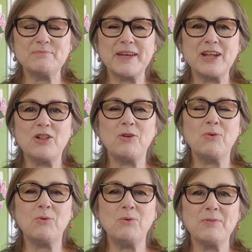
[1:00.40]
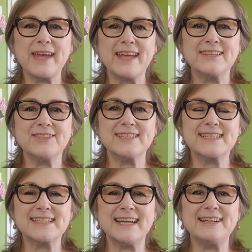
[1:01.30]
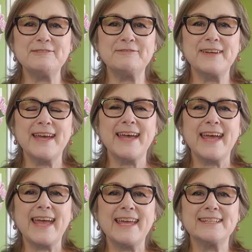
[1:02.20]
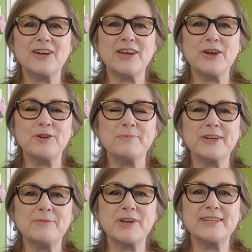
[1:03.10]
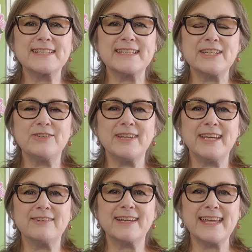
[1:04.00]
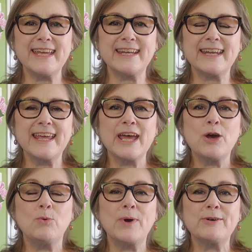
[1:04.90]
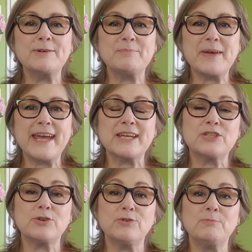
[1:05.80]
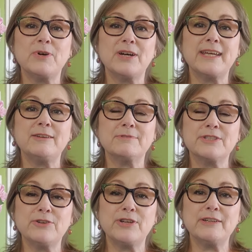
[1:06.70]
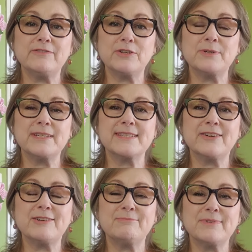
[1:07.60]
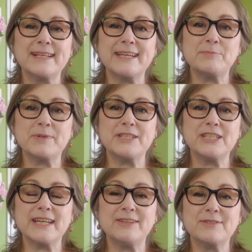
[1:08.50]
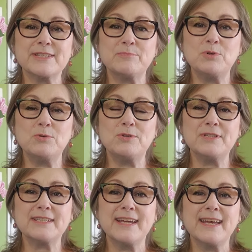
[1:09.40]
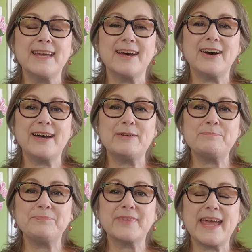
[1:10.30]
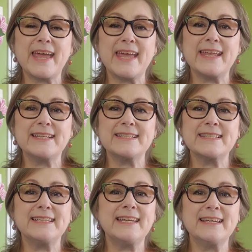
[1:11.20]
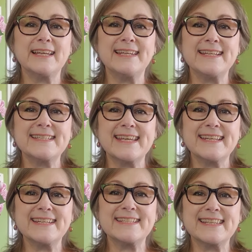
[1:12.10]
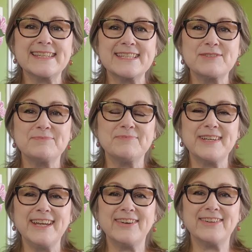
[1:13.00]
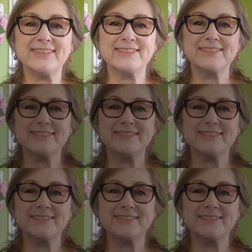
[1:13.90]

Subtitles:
bell, all that good stuff. And I hope that I'm going to see you here again. Welcome back to my returning viewers. I really appreciate your support. Let's get into this video.